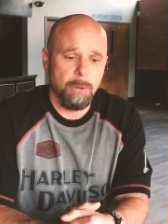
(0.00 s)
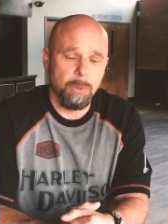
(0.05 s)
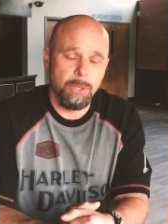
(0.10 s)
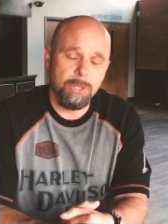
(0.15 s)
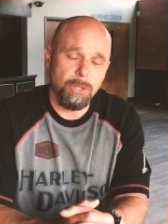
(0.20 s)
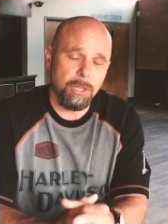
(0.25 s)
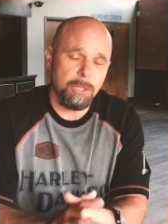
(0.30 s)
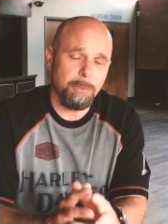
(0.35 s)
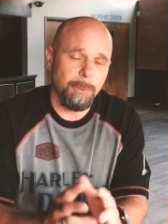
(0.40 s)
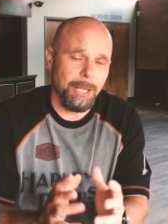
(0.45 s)
And we
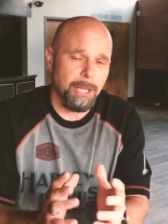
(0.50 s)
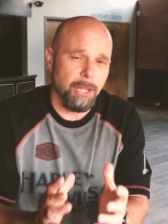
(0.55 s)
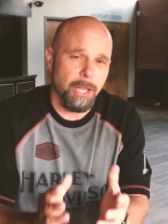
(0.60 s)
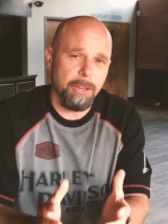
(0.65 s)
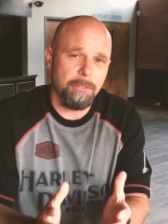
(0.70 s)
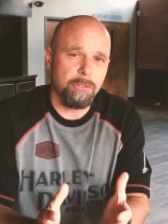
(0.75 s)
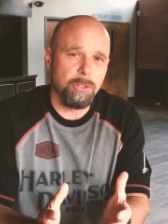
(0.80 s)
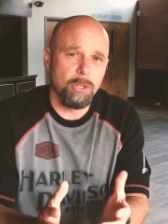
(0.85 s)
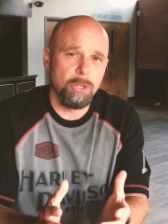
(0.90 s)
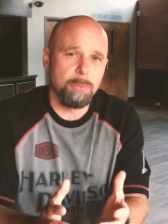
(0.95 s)
talked about
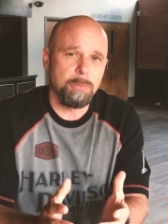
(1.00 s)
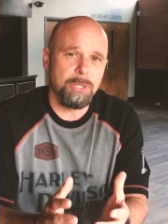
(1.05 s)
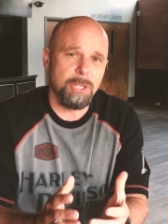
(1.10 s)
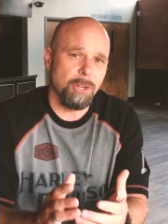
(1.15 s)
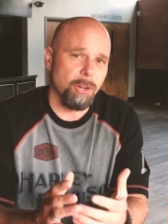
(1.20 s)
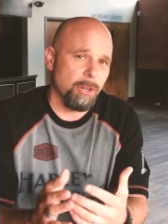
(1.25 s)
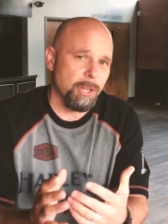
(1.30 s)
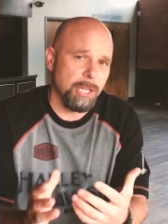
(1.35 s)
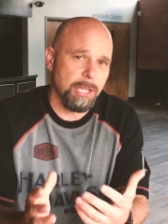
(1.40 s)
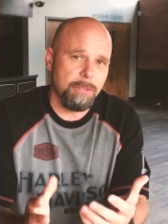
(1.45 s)
life groups
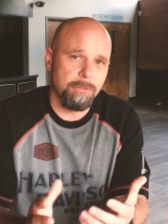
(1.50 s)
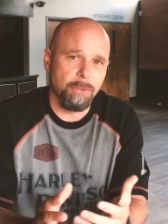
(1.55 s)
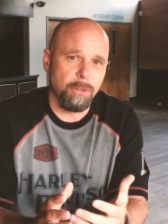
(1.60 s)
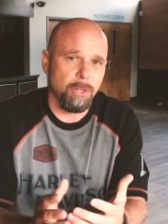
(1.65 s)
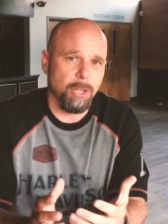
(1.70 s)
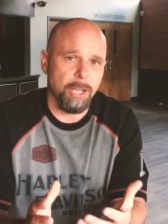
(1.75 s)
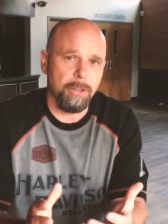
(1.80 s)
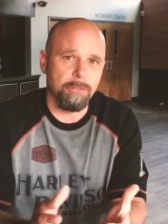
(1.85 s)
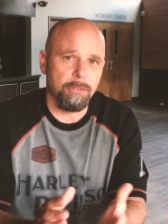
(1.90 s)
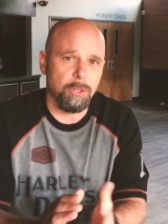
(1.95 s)
and our need
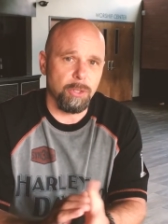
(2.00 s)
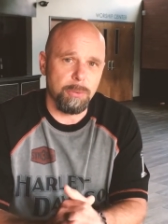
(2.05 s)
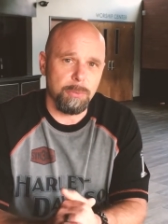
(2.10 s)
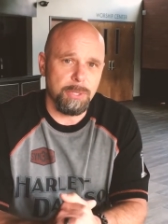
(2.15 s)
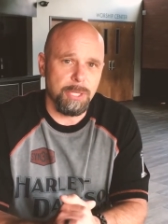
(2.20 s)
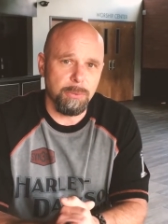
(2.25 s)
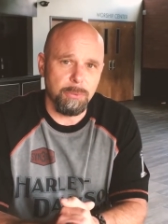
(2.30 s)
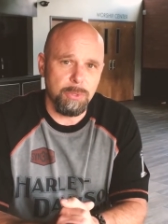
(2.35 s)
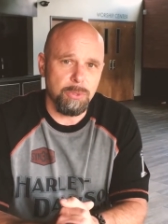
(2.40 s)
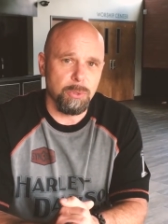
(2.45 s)
for life
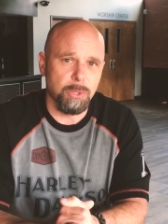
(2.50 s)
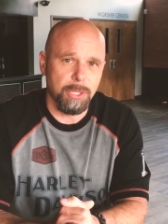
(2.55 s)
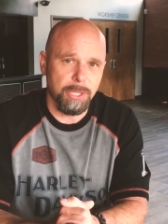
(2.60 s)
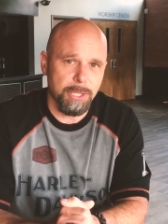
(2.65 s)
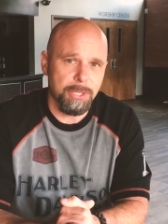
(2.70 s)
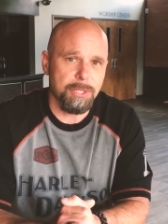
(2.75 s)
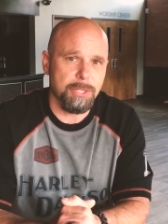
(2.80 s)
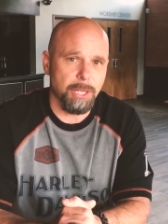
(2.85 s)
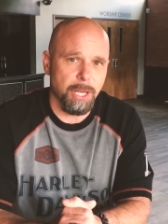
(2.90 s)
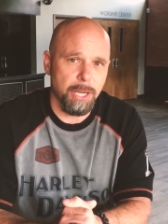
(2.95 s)
groups, and it was
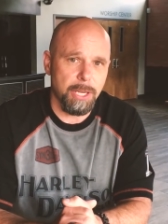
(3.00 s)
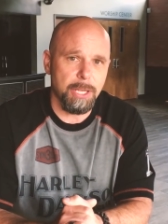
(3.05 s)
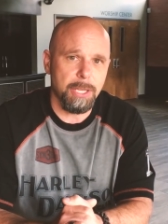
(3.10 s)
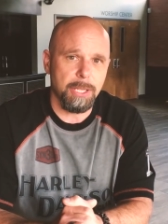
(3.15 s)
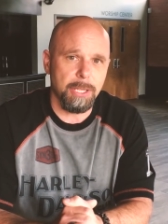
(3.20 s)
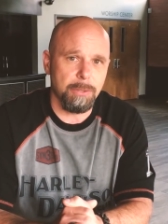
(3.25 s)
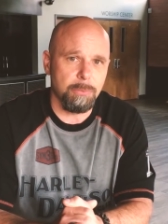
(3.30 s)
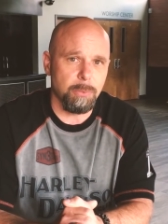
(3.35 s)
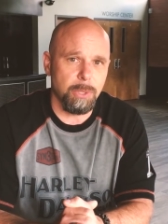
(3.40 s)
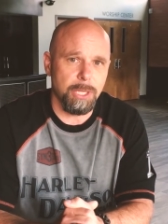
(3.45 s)
really
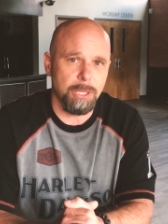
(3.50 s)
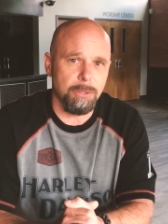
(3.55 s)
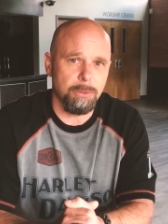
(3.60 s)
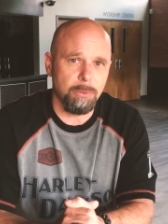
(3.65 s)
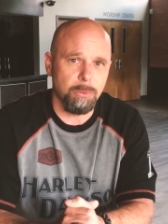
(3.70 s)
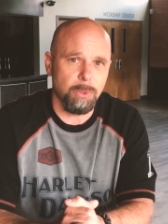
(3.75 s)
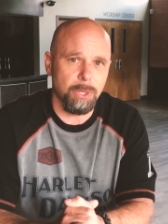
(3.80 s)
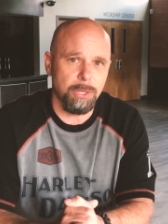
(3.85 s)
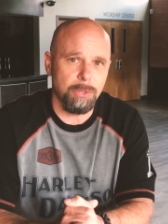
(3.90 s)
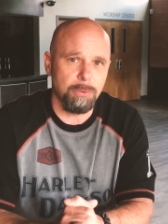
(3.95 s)
exciting. And we,
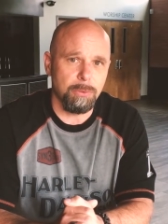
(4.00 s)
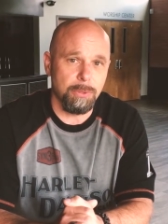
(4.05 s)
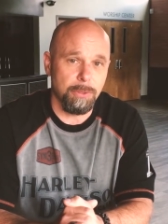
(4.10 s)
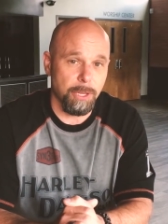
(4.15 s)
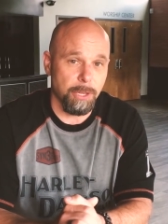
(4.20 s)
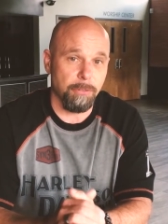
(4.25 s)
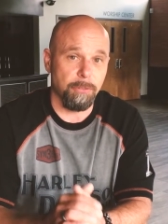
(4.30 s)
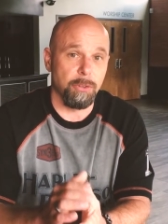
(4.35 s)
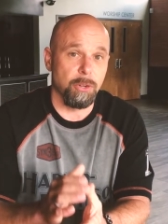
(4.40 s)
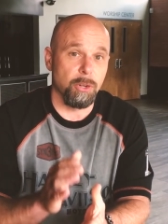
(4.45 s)
we
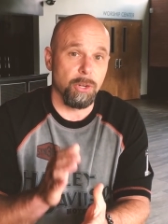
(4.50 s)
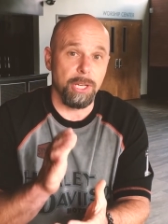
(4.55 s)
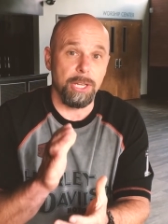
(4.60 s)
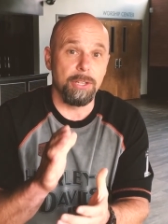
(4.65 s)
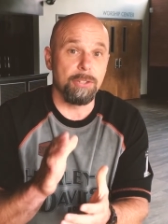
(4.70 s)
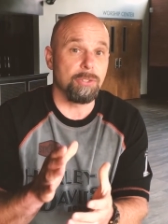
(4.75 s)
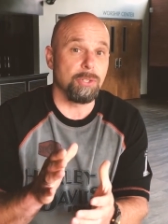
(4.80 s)
if you're